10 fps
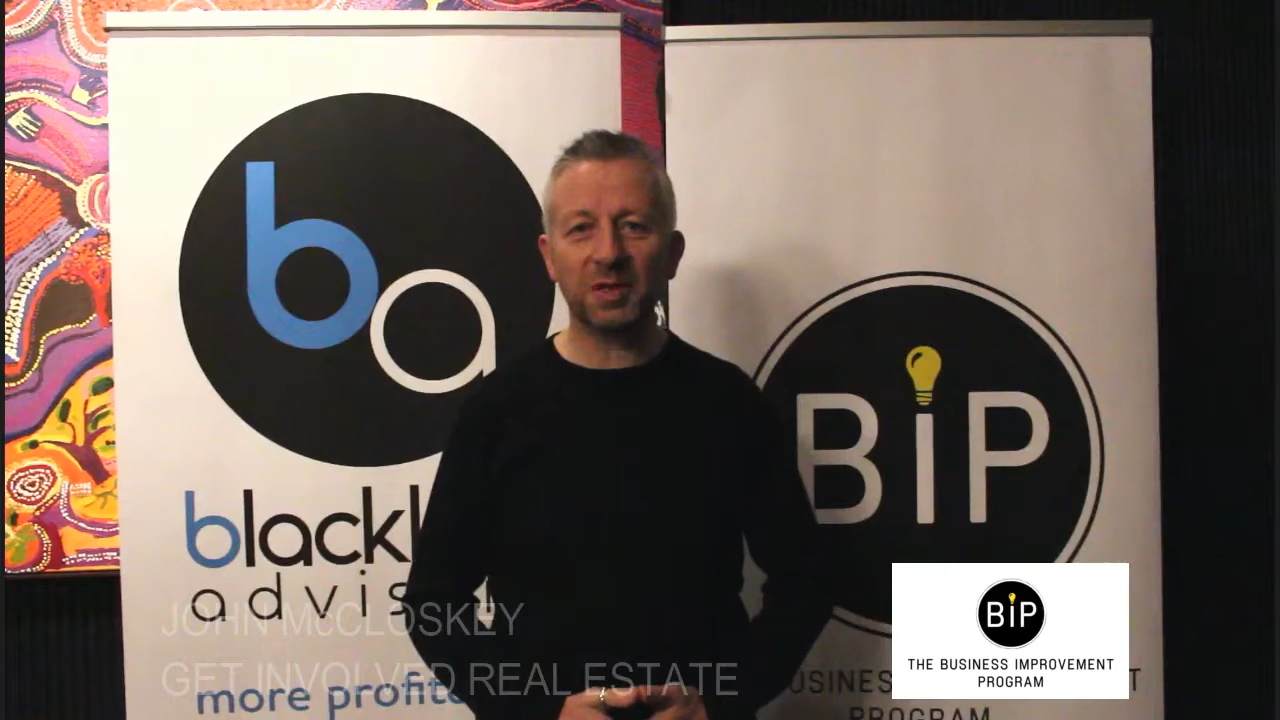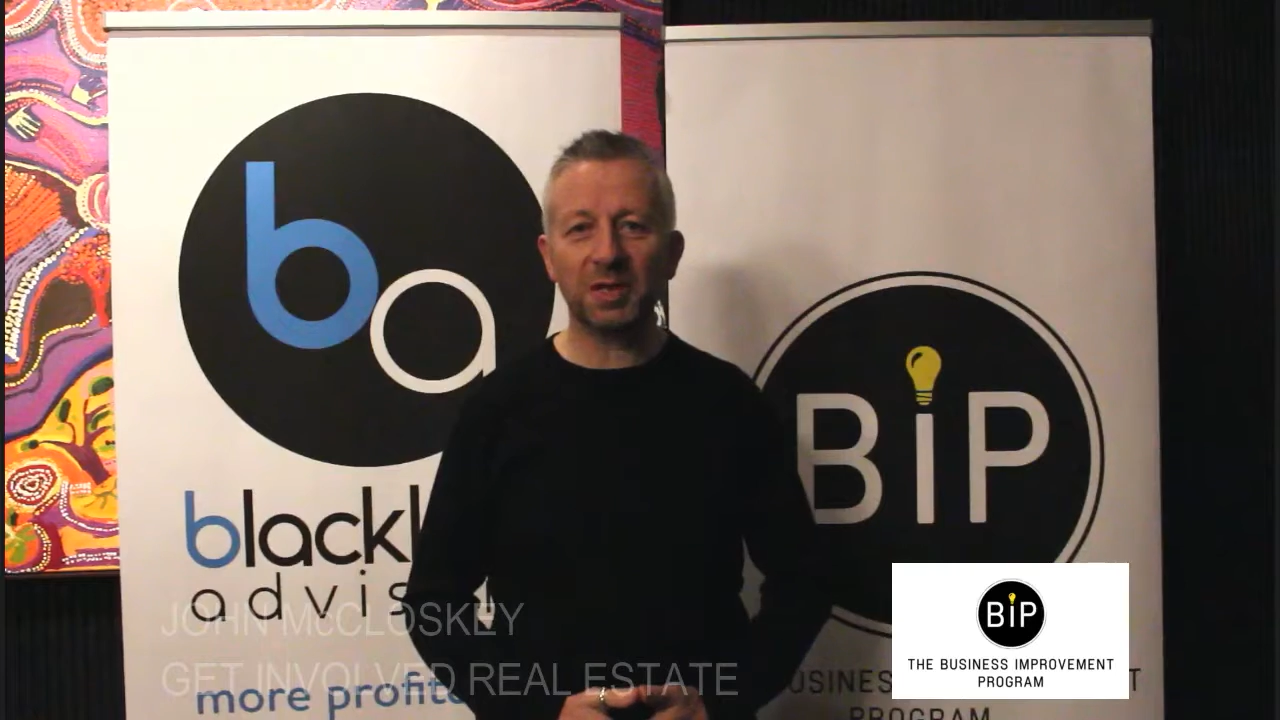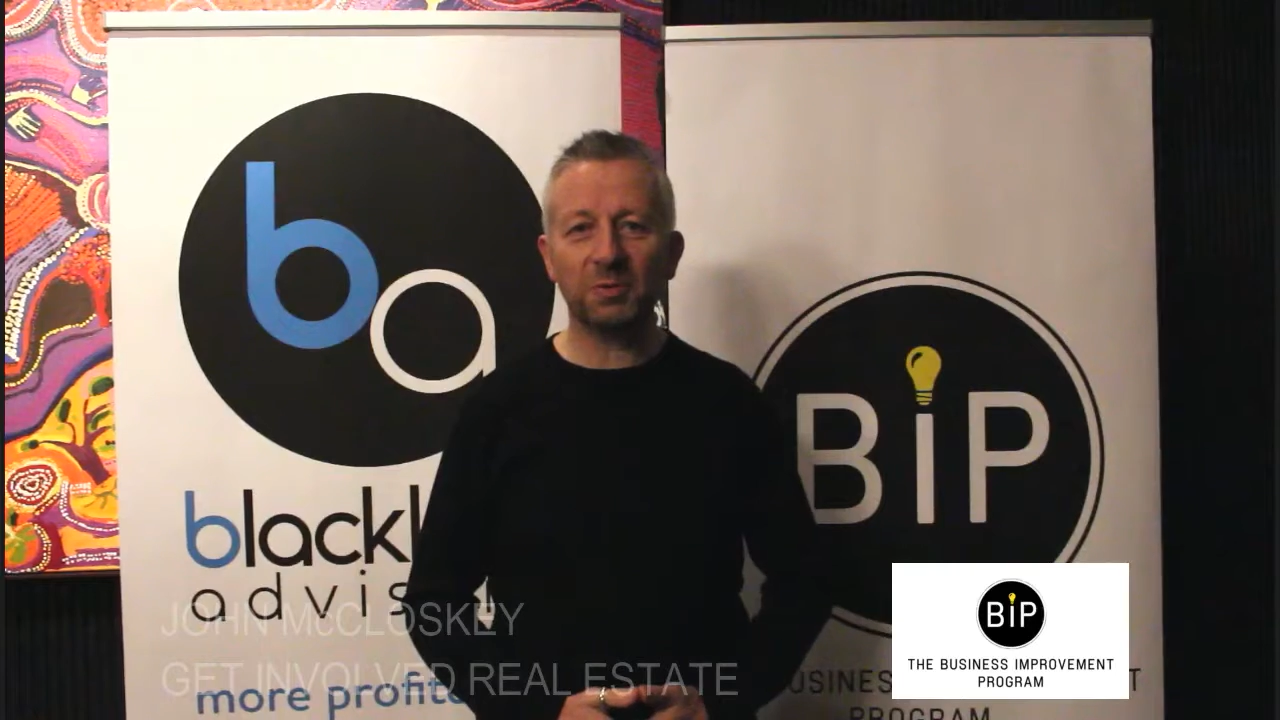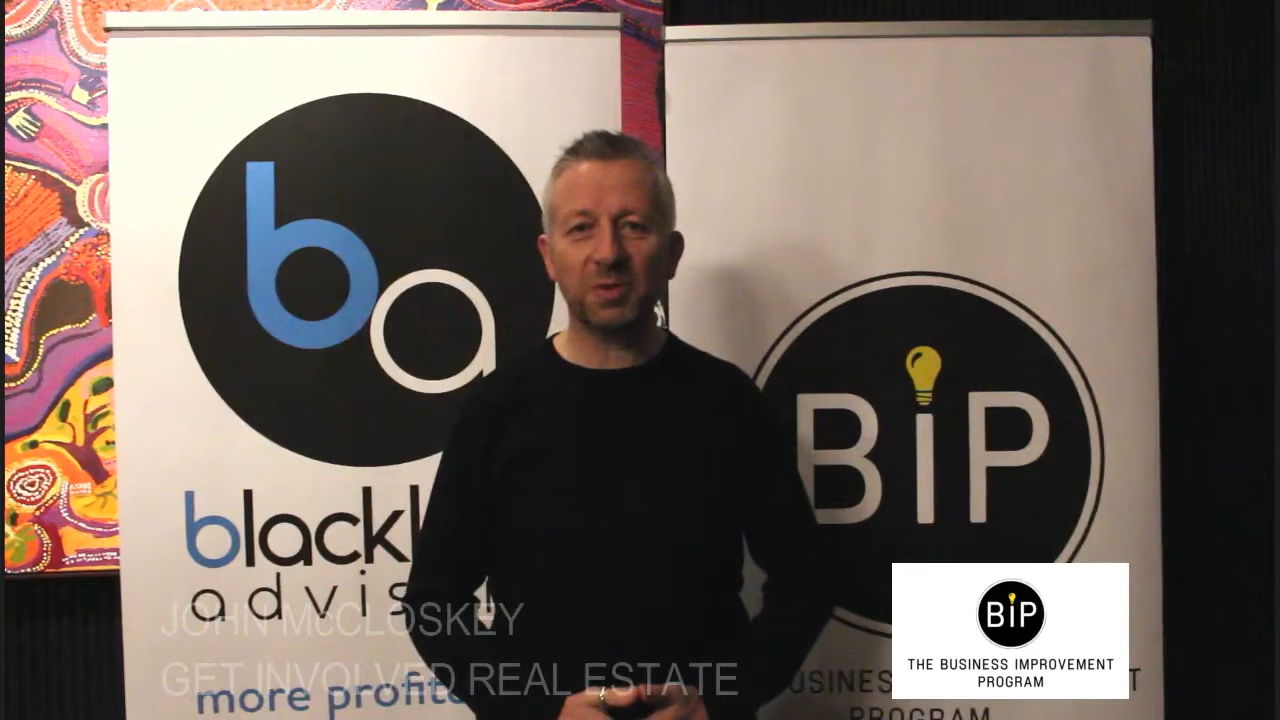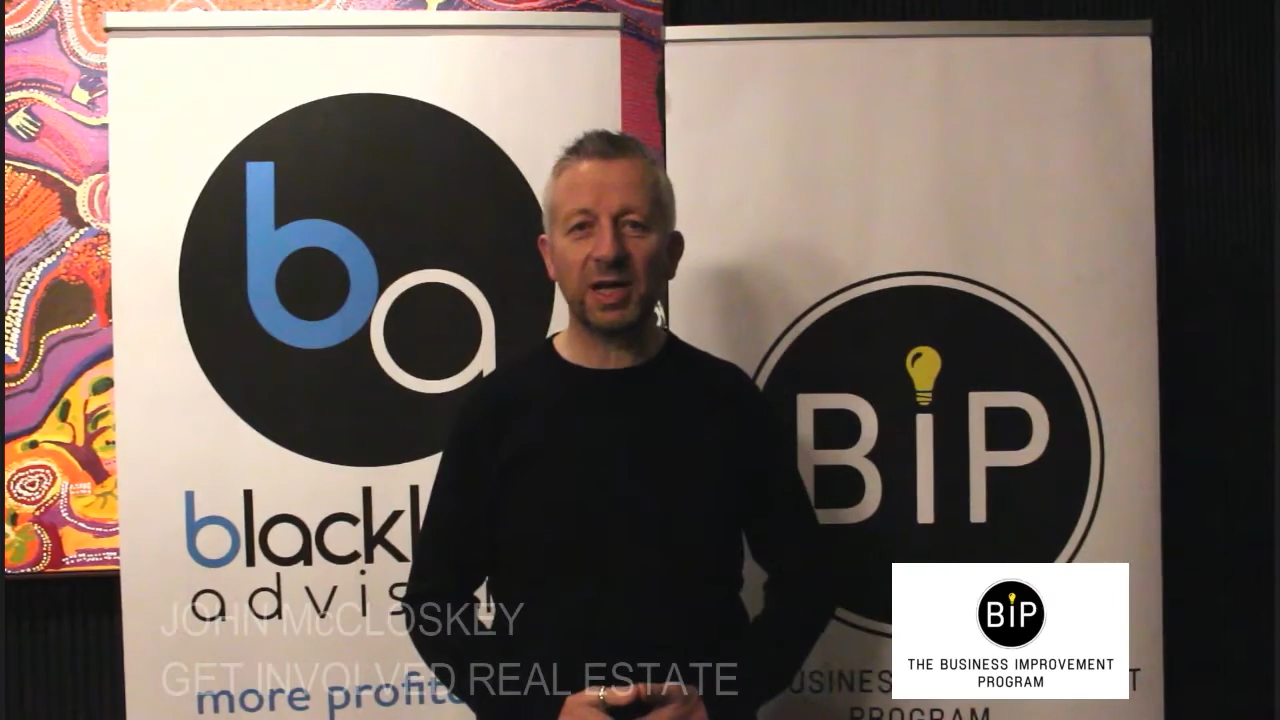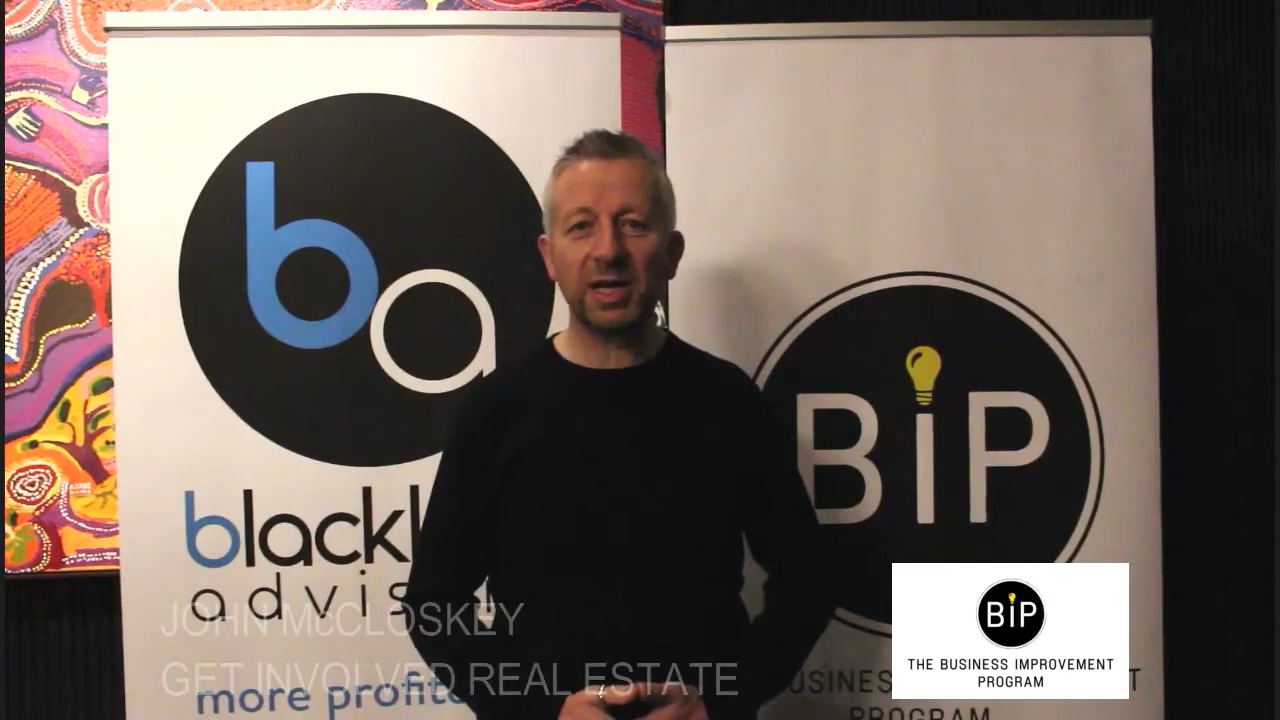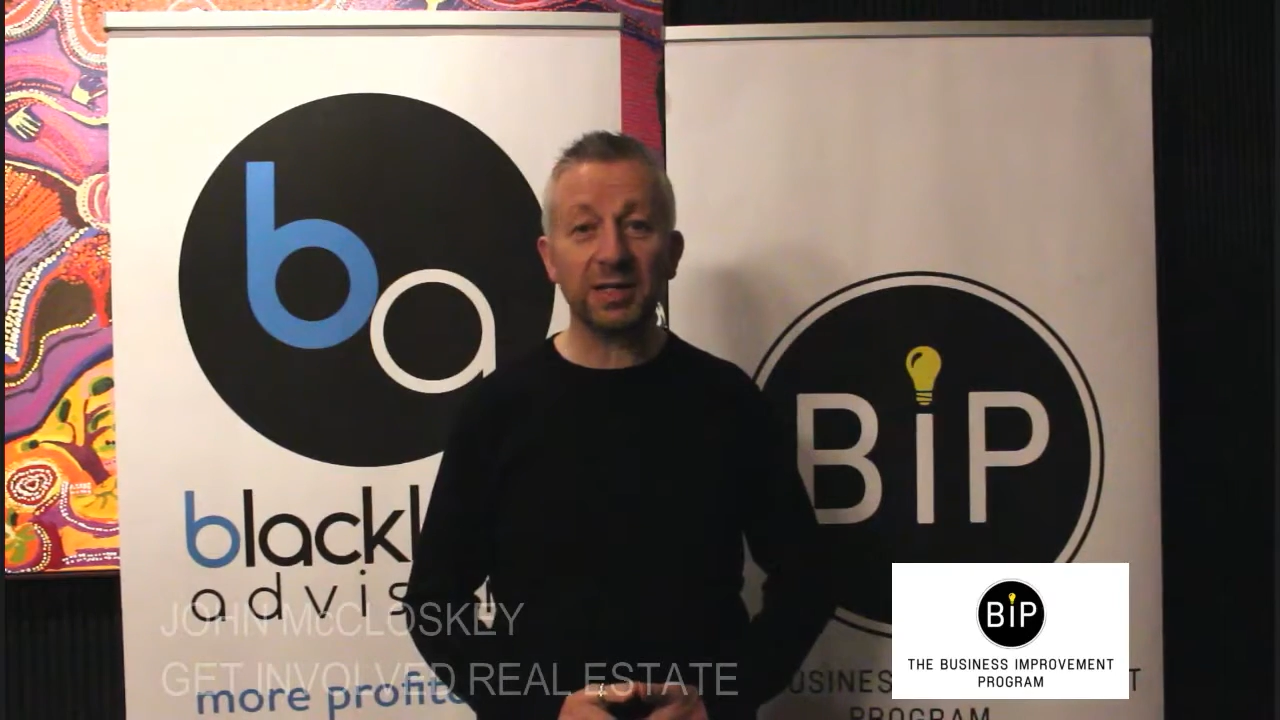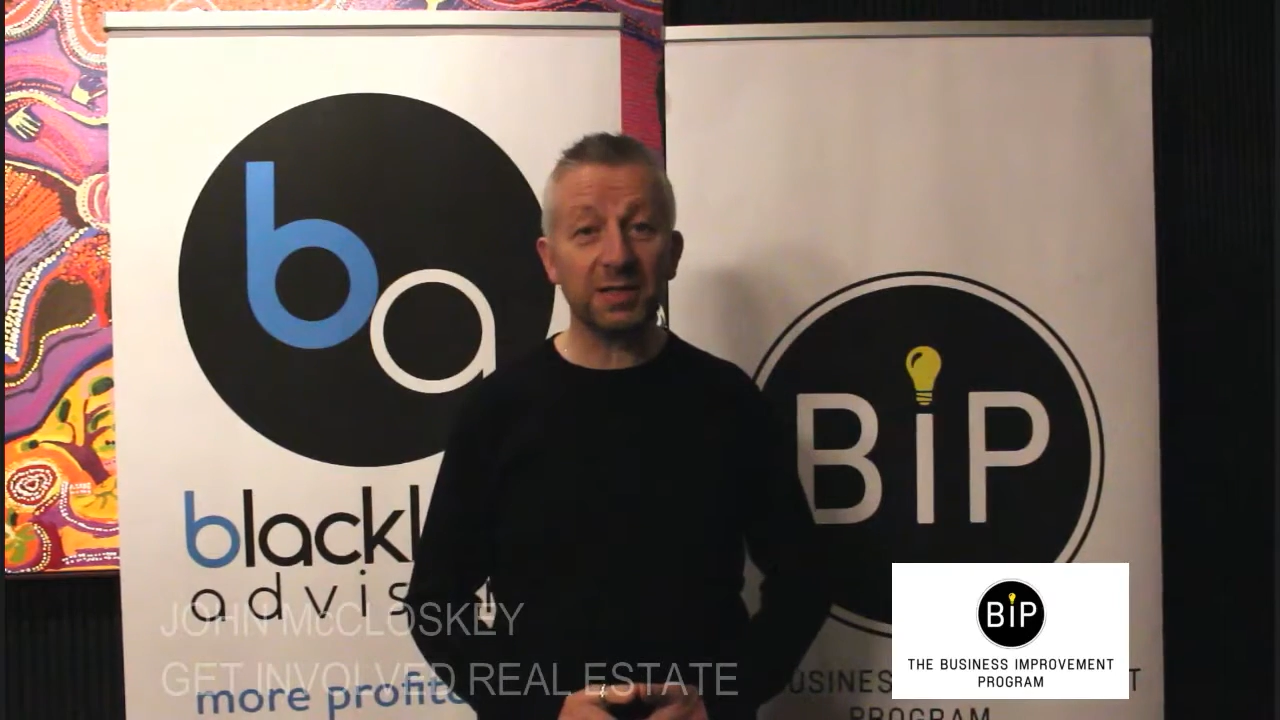uh, with Alec